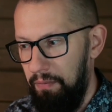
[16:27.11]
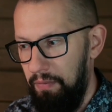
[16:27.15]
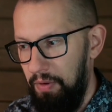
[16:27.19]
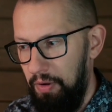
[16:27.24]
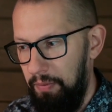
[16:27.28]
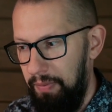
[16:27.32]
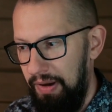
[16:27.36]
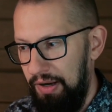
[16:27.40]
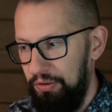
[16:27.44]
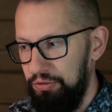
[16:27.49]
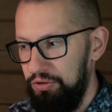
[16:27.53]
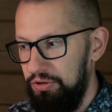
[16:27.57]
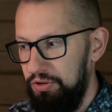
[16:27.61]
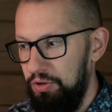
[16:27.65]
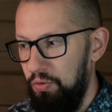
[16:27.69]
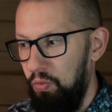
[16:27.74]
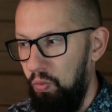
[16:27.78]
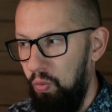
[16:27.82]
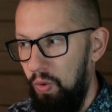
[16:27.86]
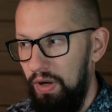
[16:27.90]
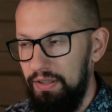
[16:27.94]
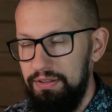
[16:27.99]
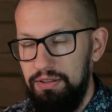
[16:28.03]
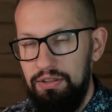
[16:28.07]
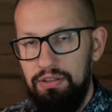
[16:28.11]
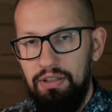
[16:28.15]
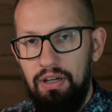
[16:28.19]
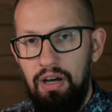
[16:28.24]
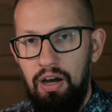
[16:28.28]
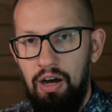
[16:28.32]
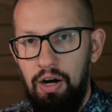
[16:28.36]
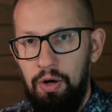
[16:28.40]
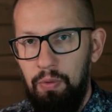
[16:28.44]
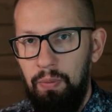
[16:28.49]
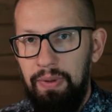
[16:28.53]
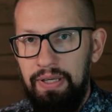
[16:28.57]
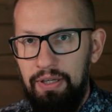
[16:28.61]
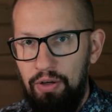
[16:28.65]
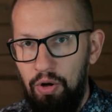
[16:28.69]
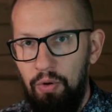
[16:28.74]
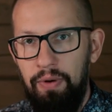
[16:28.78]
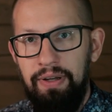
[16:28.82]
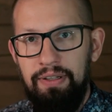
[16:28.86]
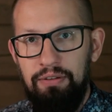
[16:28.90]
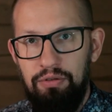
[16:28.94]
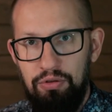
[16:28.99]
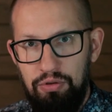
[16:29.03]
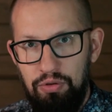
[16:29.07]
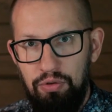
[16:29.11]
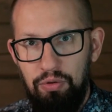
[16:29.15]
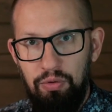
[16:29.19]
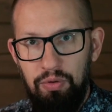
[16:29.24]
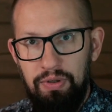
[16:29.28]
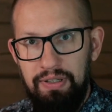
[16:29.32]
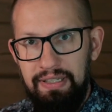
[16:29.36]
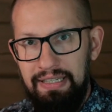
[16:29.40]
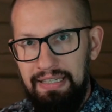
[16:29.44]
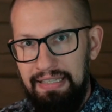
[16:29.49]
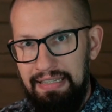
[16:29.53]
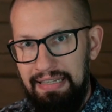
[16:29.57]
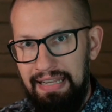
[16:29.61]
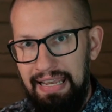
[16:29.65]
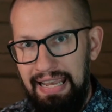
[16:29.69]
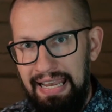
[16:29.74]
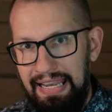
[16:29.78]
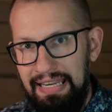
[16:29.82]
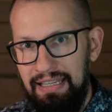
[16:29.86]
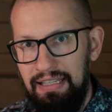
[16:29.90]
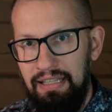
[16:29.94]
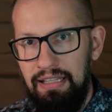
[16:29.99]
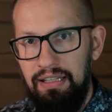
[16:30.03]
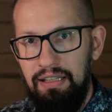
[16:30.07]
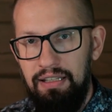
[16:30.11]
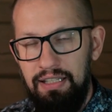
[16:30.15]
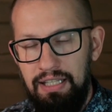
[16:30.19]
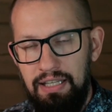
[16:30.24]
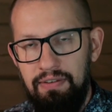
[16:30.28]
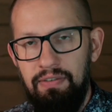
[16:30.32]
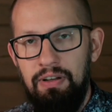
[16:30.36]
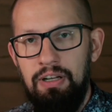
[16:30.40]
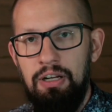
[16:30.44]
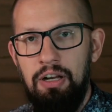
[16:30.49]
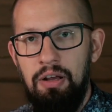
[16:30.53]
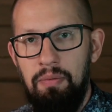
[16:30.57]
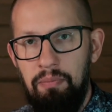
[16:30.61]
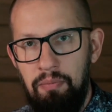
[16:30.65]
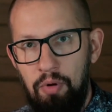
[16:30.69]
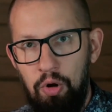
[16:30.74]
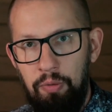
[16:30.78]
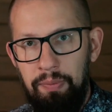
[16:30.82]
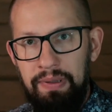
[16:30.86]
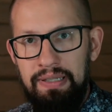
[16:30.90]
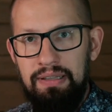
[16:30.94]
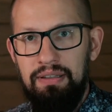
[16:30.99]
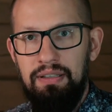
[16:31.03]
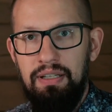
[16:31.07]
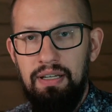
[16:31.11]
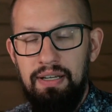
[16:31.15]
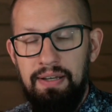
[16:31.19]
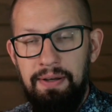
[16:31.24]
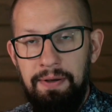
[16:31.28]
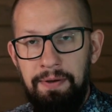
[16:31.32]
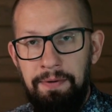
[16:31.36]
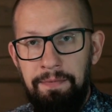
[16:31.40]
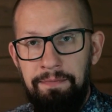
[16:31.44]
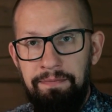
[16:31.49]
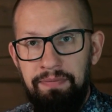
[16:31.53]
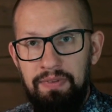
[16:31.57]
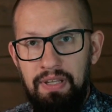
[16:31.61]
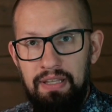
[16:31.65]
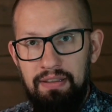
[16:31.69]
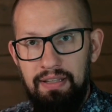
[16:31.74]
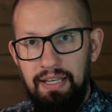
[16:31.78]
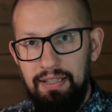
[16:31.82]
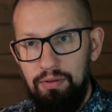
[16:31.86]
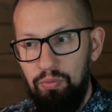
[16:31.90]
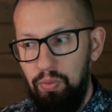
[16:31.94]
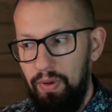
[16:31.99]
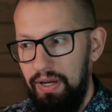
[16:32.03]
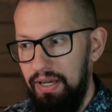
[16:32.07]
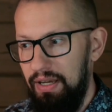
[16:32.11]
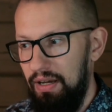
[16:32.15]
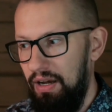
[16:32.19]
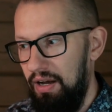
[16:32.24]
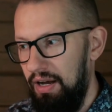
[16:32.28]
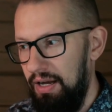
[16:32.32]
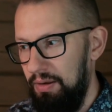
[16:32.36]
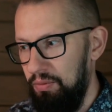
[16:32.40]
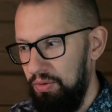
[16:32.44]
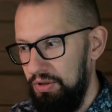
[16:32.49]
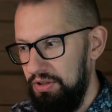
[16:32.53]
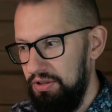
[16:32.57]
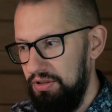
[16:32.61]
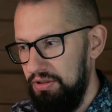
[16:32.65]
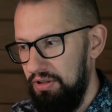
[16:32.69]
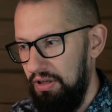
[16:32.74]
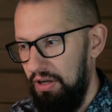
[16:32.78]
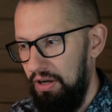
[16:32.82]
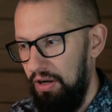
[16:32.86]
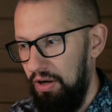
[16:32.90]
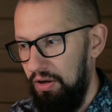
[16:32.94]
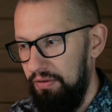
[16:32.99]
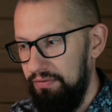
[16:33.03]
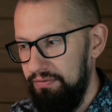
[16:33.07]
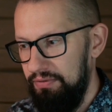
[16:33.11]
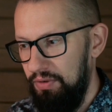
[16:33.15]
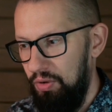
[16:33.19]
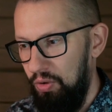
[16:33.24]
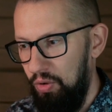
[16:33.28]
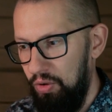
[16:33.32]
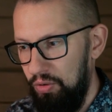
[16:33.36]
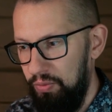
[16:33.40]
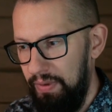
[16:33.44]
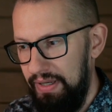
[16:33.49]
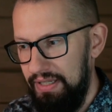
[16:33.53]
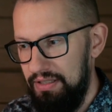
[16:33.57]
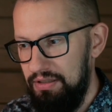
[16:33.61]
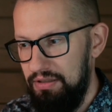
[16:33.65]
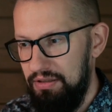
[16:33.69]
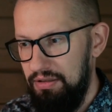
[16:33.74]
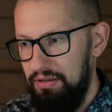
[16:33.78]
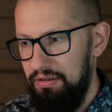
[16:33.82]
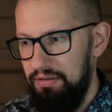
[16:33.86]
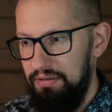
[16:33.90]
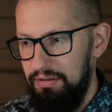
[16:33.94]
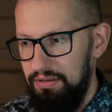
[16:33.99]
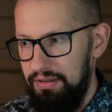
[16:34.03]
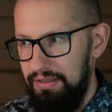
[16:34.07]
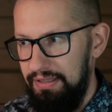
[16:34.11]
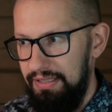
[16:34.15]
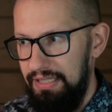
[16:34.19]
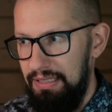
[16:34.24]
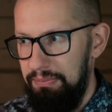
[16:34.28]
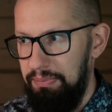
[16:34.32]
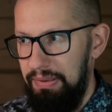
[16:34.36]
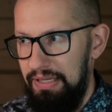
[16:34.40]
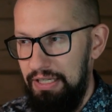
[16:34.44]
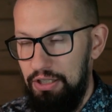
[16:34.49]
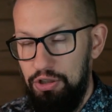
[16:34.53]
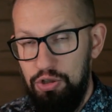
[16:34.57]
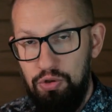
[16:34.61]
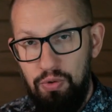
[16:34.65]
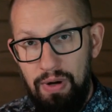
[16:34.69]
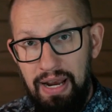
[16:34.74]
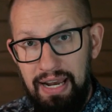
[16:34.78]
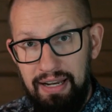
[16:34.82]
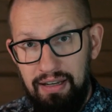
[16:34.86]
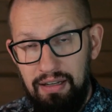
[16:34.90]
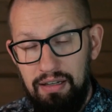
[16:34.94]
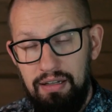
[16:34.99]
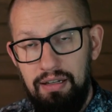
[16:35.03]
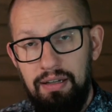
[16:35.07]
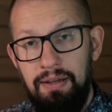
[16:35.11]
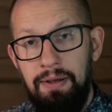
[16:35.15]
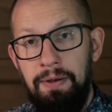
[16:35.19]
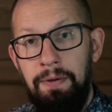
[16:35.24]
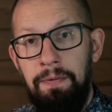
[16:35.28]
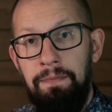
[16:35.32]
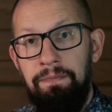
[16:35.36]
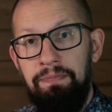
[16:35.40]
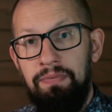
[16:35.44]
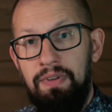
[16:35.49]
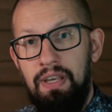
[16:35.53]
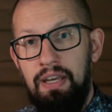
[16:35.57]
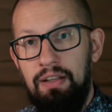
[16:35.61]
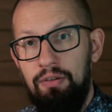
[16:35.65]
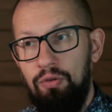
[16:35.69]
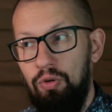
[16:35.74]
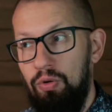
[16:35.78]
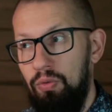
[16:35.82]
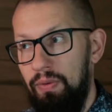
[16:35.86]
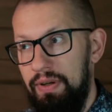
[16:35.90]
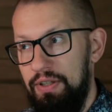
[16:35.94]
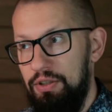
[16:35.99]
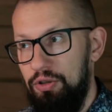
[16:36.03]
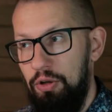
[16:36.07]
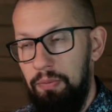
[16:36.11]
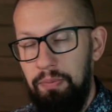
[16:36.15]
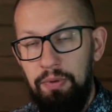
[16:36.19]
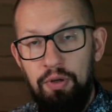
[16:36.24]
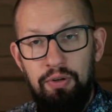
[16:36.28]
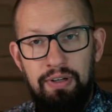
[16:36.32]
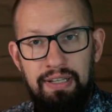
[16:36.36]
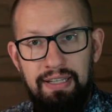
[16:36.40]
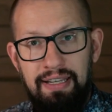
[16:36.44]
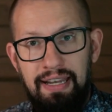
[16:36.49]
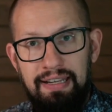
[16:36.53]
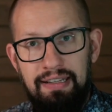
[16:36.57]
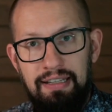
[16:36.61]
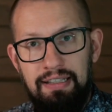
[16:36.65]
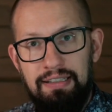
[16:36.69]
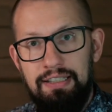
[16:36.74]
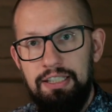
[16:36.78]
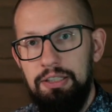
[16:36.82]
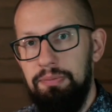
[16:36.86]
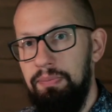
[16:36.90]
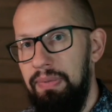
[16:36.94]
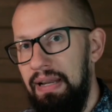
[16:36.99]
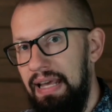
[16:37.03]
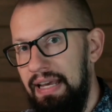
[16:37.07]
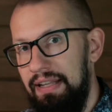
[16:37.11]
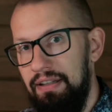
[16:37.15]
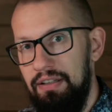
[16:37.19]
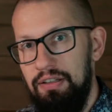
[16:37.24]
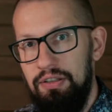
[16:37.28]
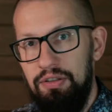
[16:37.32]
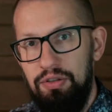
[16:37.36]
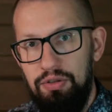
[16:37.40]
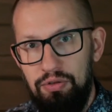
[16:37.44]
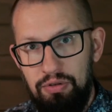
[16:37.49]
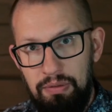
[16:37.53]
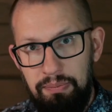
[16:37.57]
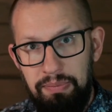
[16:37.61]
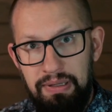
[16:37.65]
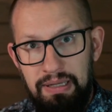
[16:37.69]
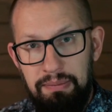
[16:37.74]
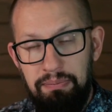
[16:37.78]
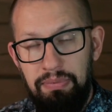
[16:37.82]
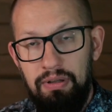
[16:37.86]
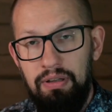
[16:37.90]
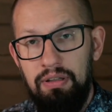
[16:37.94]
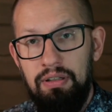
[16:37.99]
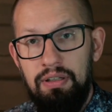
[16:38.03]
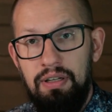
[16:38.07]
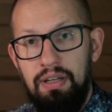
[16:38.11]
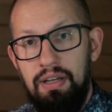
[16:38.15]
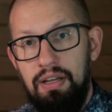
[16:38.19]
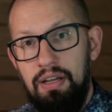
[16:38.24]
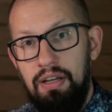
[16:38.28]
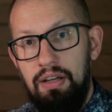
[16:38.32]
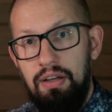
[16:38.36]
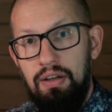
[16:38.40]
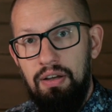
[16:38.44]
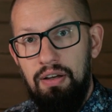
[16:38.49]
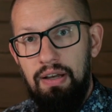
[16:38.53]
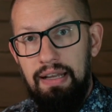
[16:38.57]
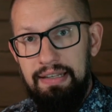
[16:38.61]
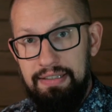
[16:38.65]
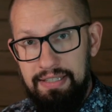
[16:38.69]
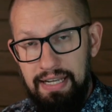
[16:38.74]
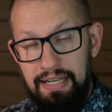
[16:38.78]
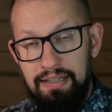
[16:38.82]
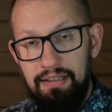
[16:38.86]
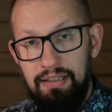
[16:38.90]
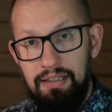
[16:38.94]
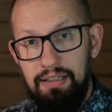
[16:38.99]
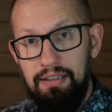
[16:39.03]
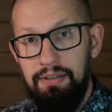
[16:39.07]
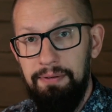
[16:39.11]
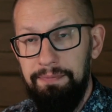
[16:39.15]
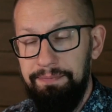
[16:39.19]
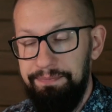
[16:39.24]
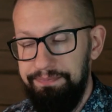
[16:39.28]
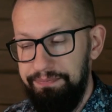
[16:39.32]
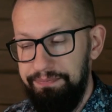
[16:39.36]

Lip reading: about what are we going to do in any given moment. And that way I was always keeping track and always communicating this plan to the people attending.